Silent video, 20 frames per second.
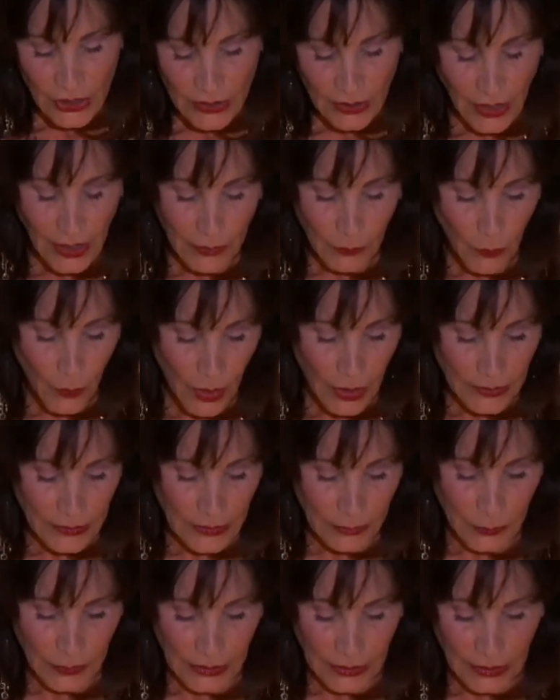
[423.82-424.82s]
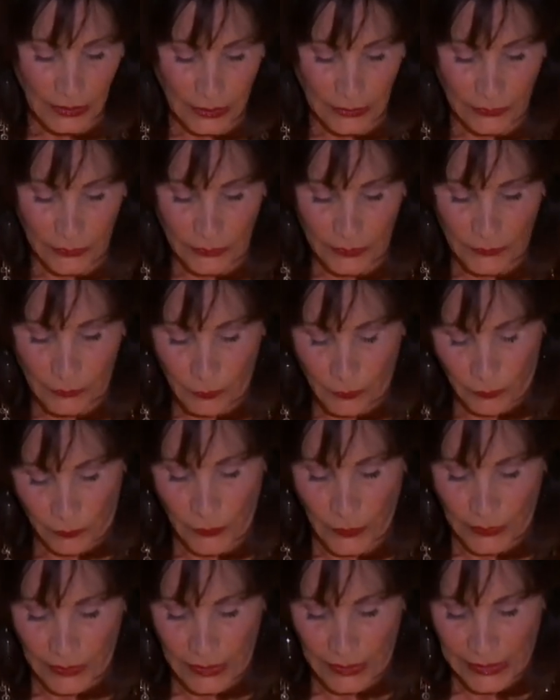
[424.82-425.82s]
as I want to be healed
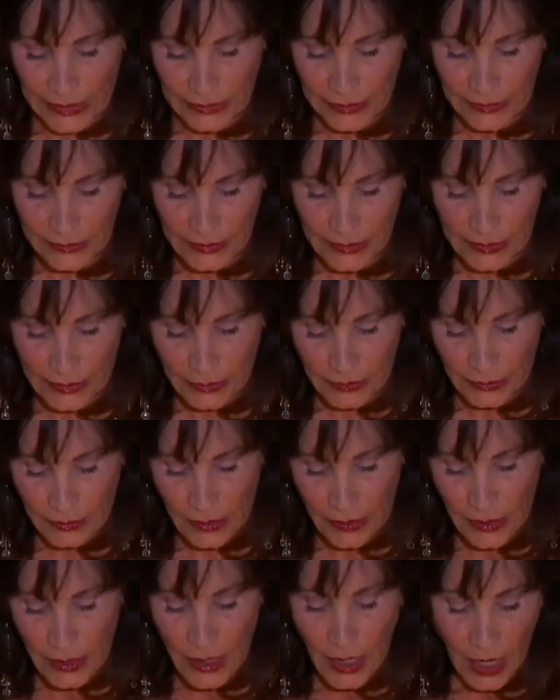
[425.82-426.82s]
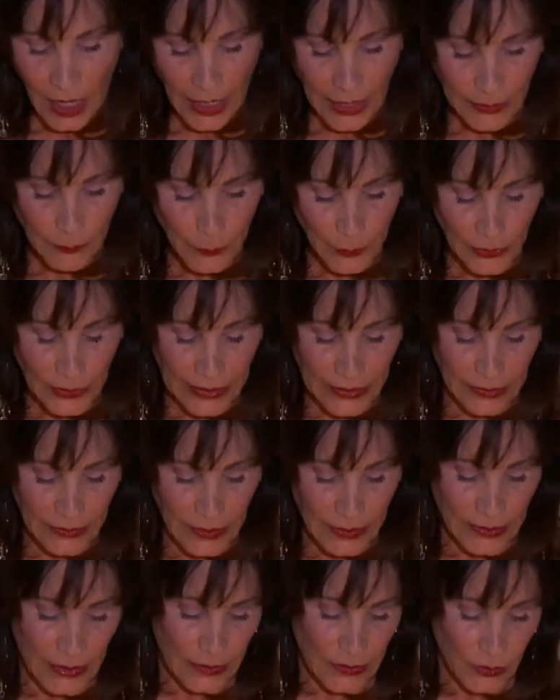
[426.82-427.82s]
more than anything, I pray
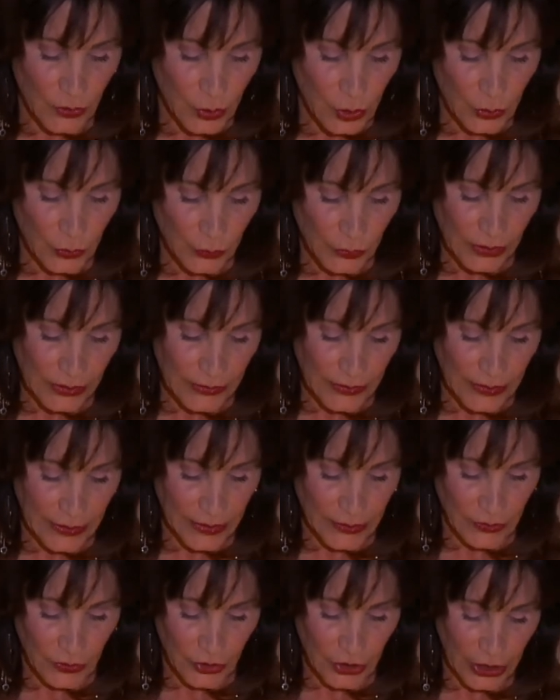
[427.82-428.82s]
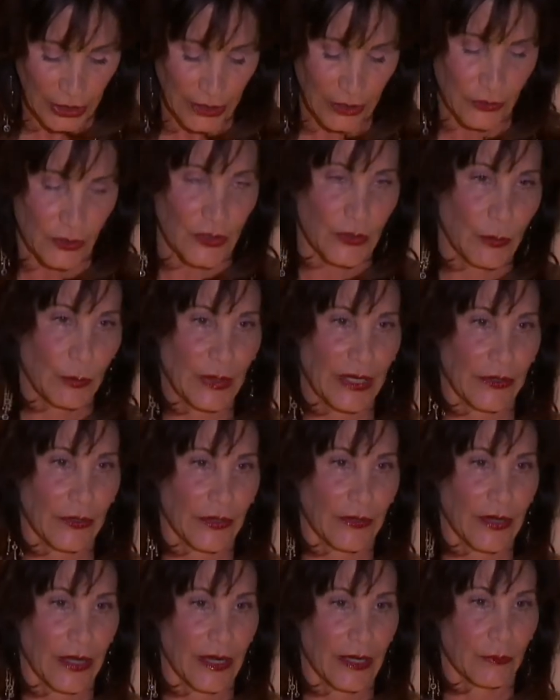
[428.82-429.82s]
that this truly does change the
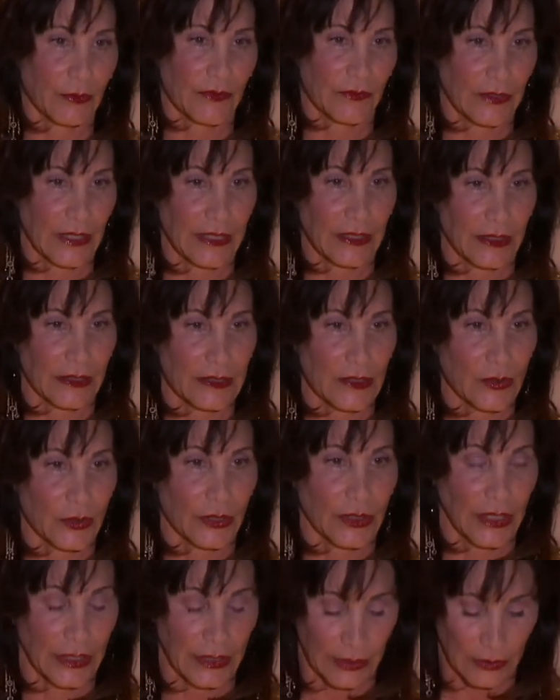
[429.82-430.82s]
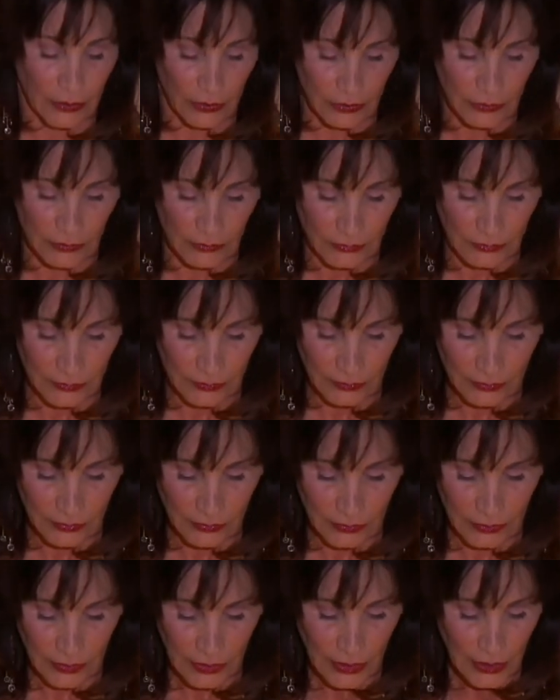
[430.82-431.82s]
paradigm of cancer care.
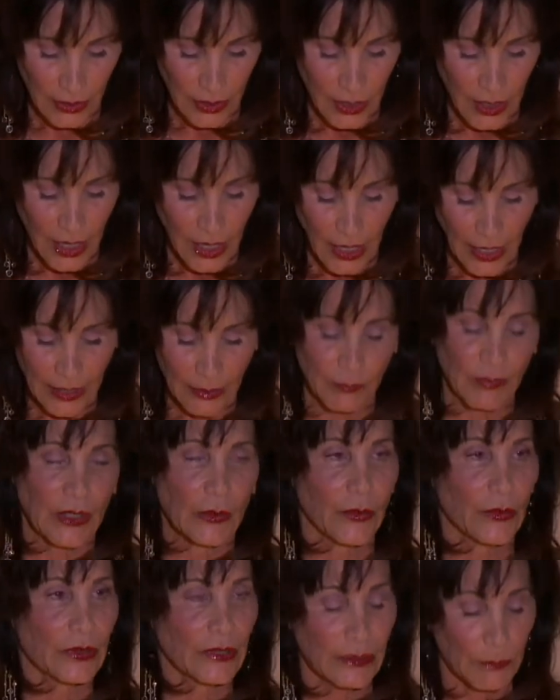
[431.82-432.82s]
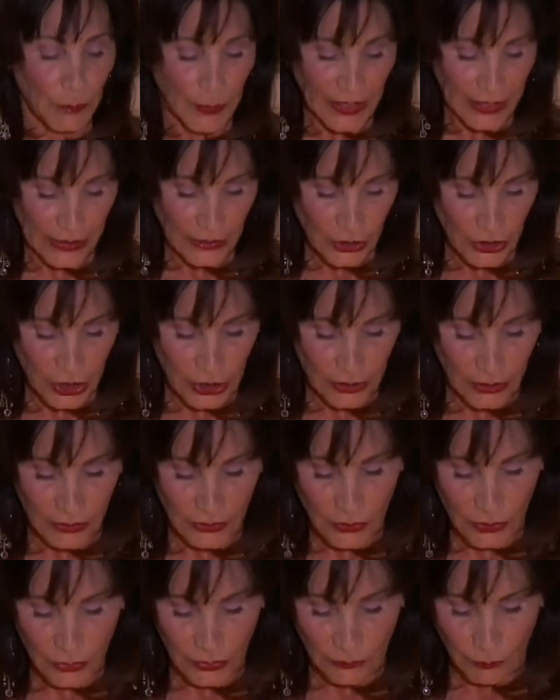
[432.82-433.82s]
I am the only patient
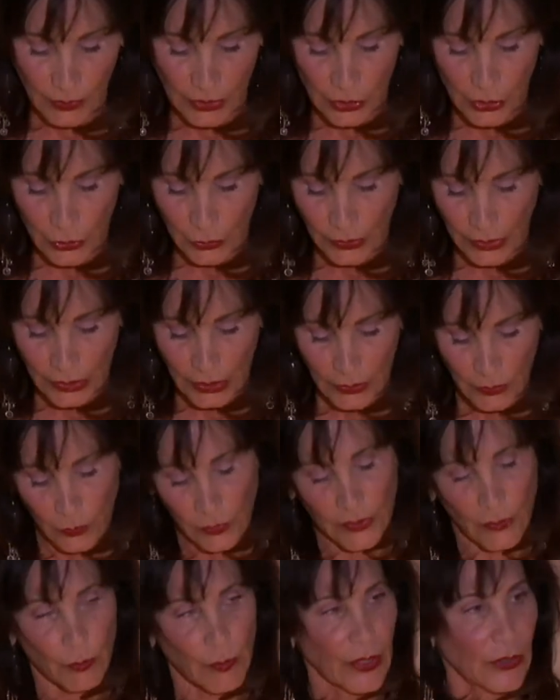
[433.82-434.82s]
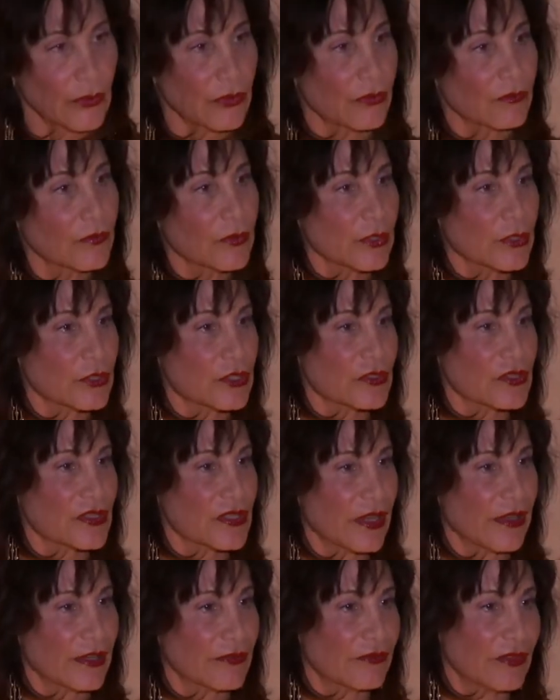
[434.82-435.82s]
to have been treated with both versions
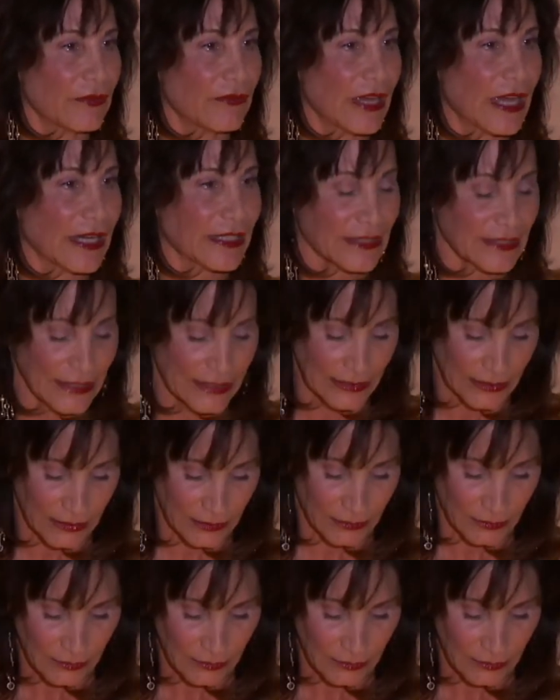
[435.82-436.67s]
of the vaccine.